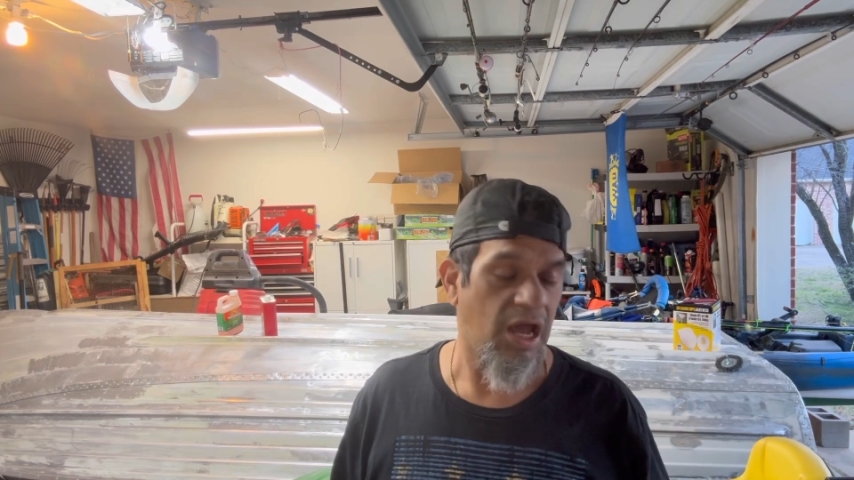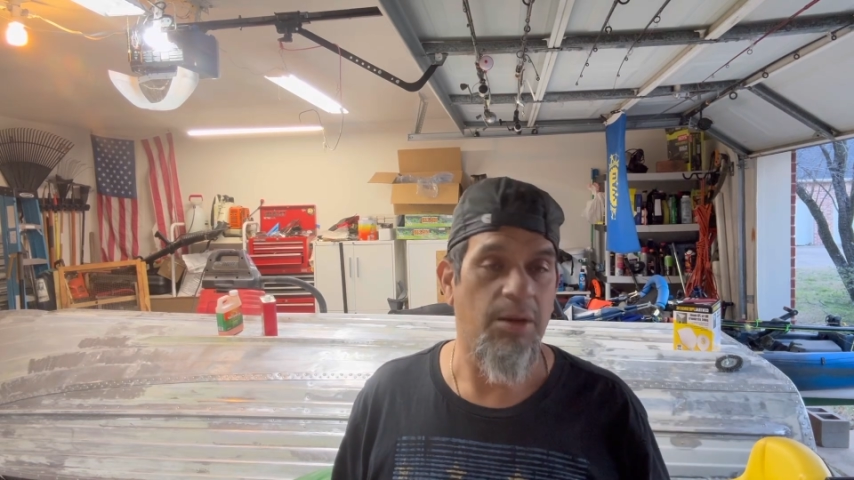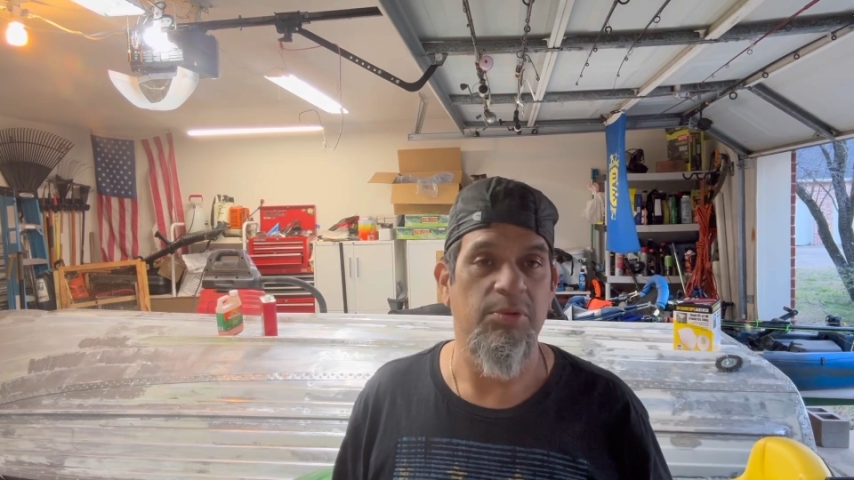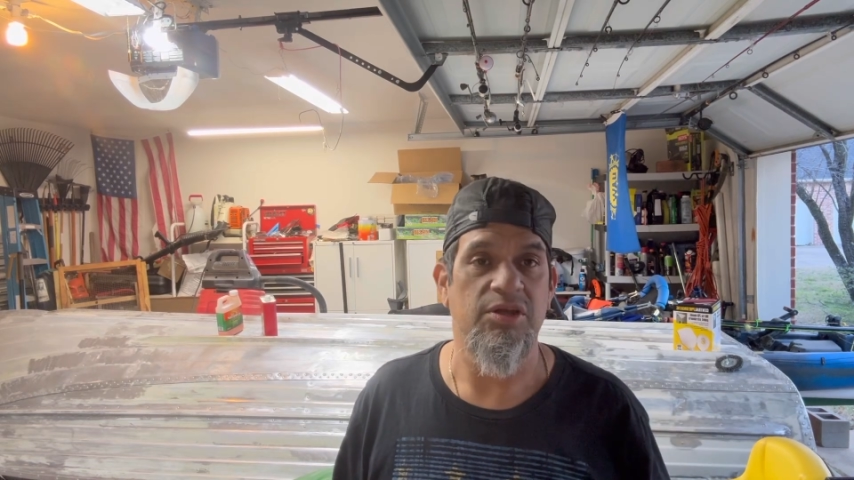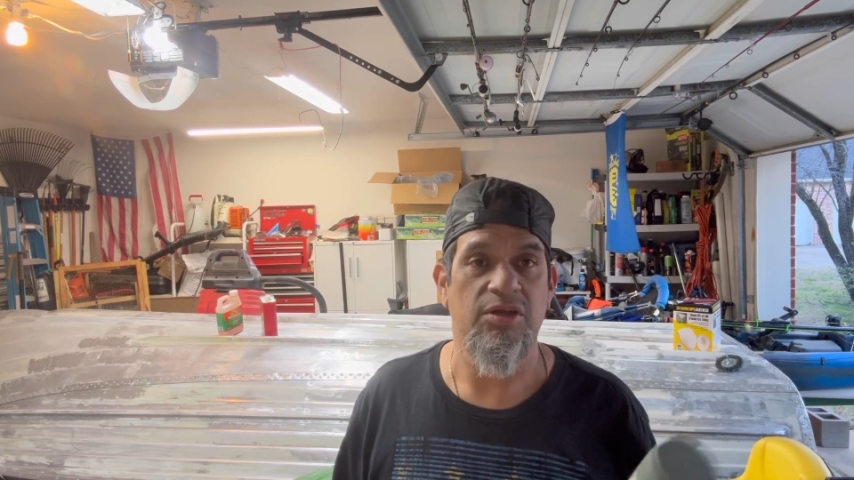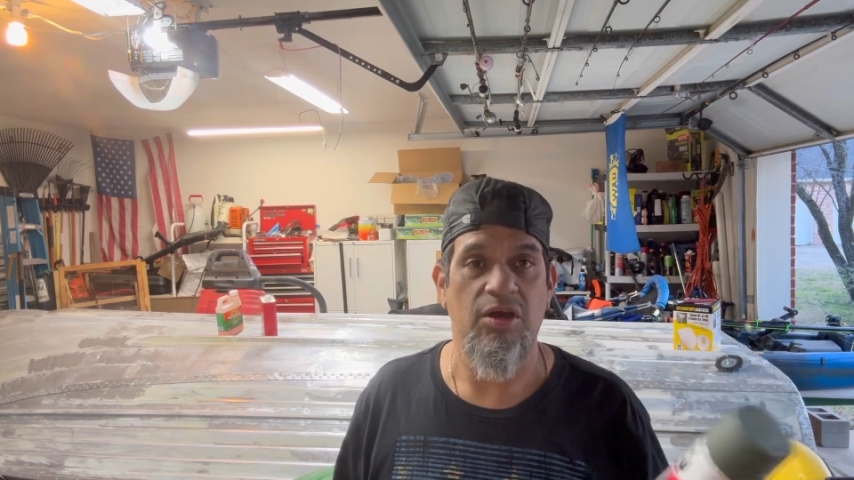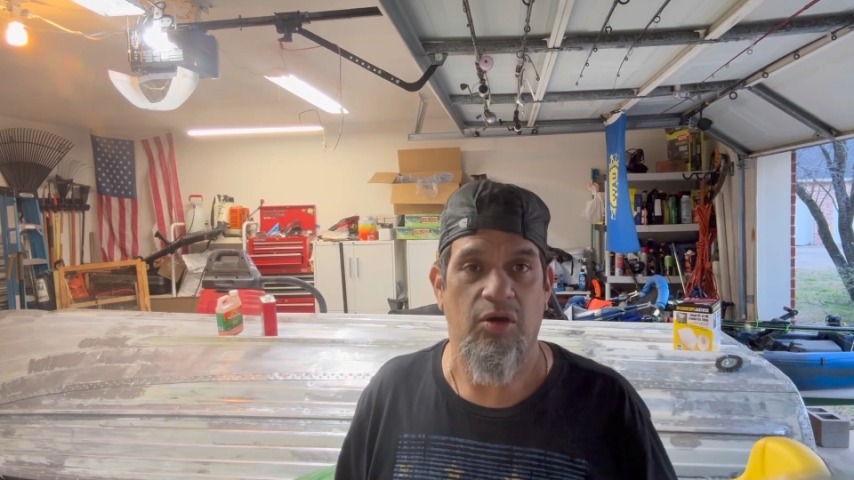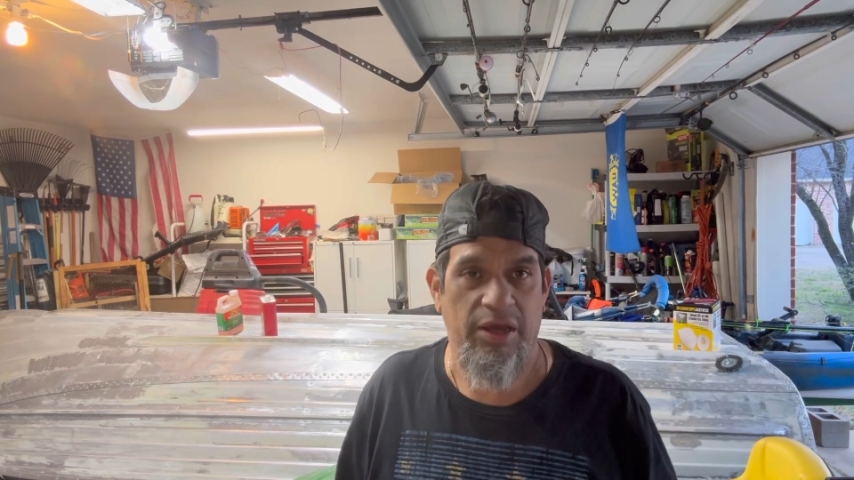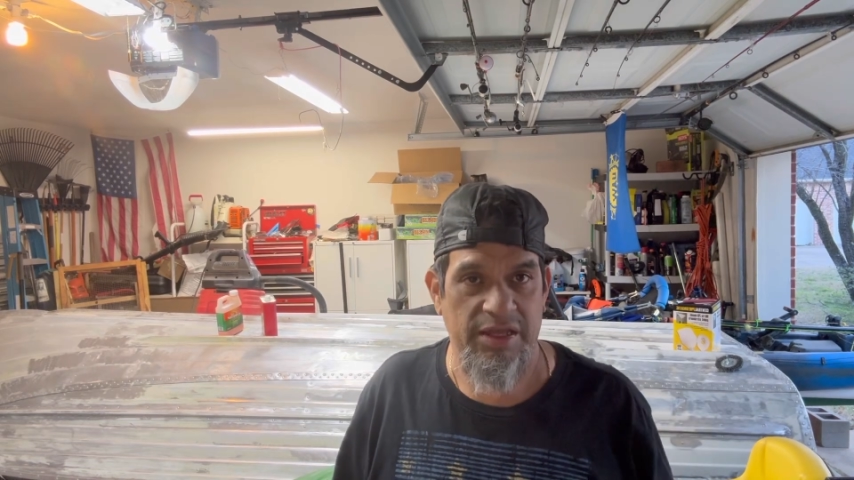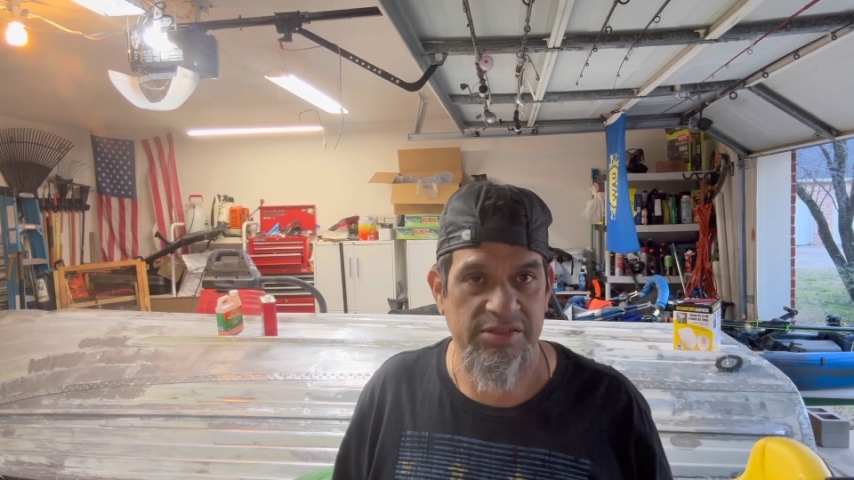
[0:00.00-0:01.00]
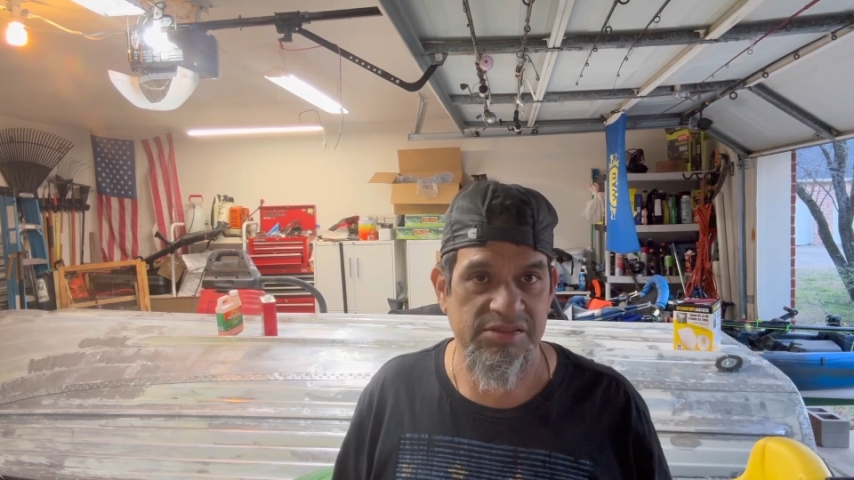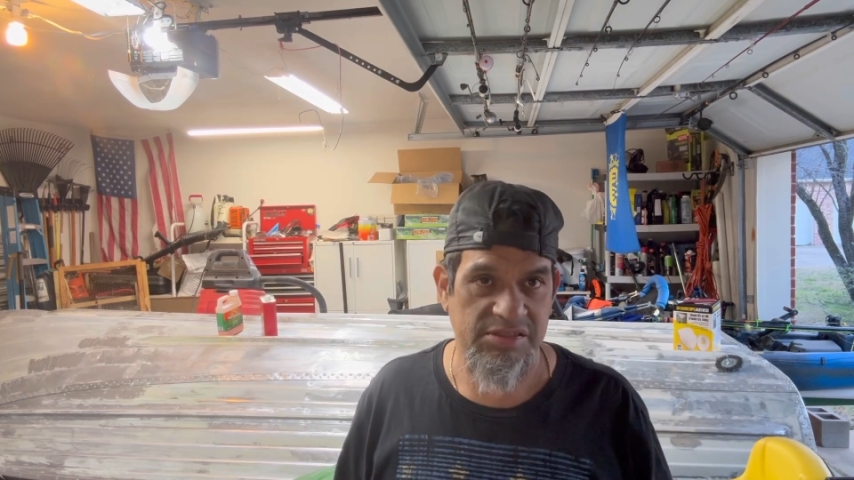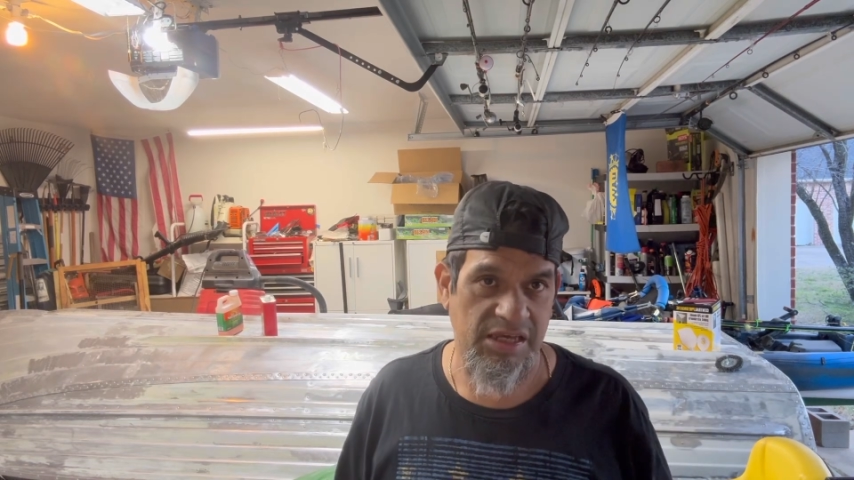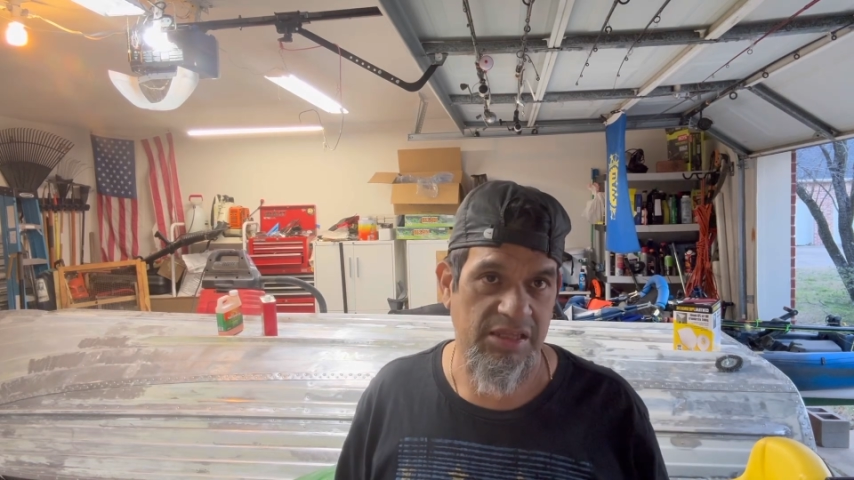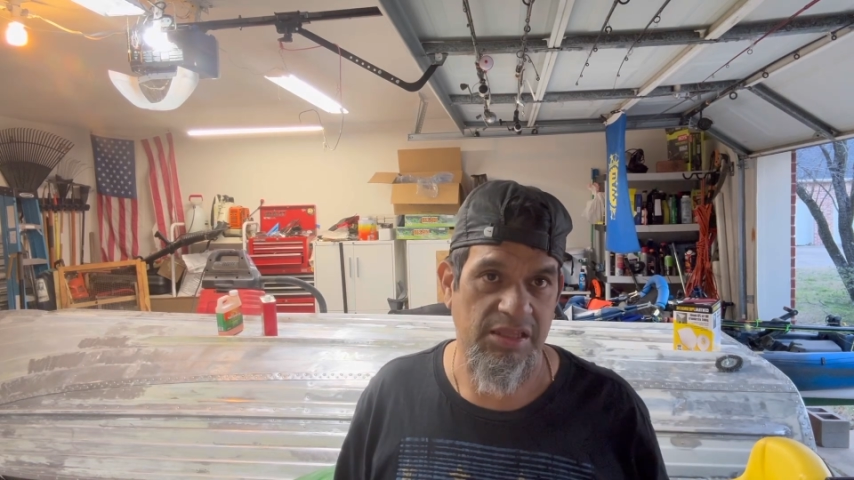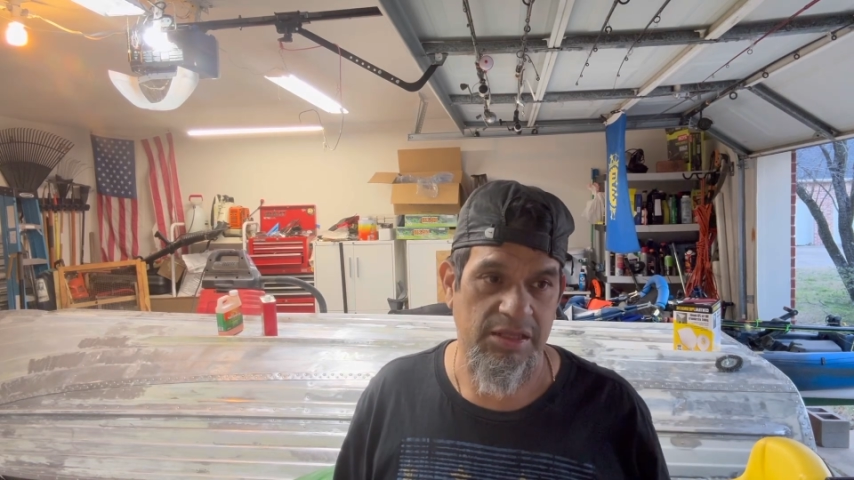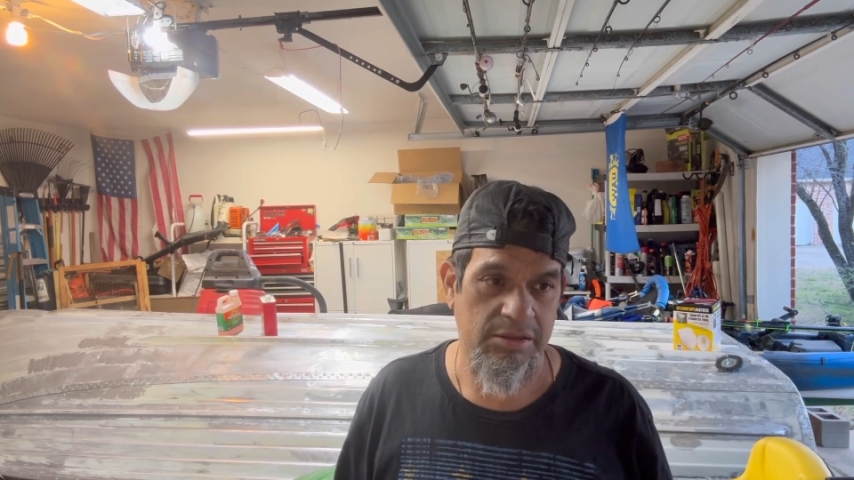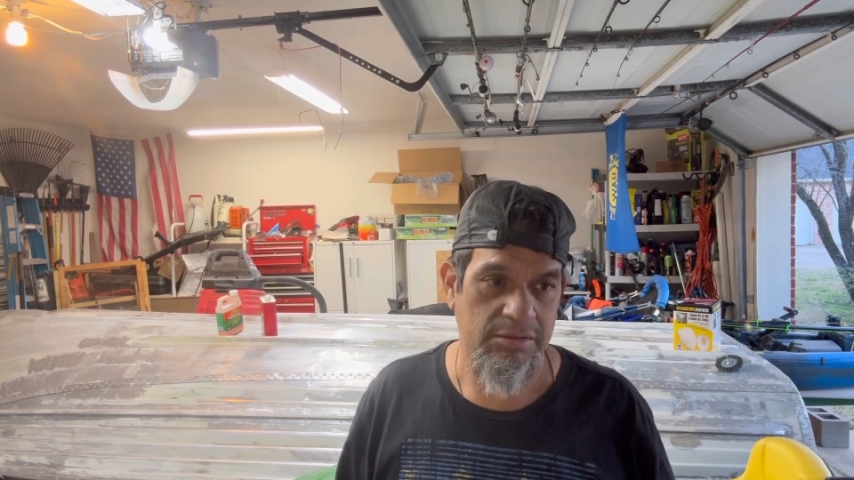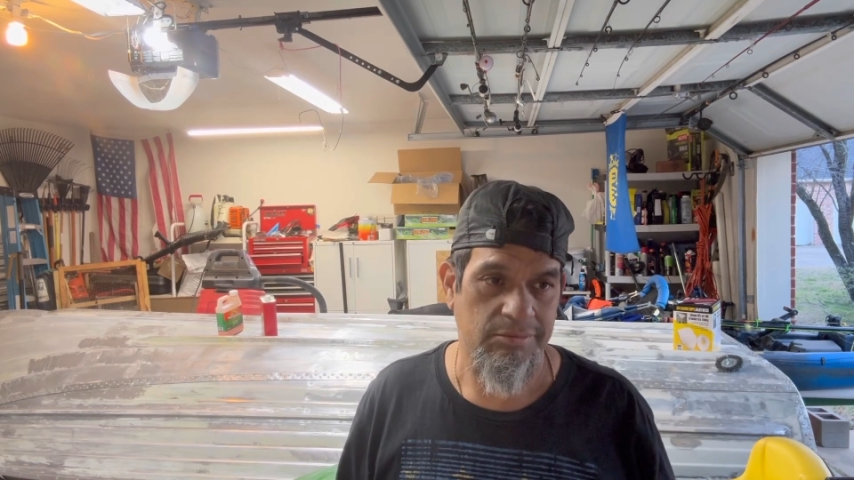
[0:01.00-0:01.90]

I'm gonna go ahead and say that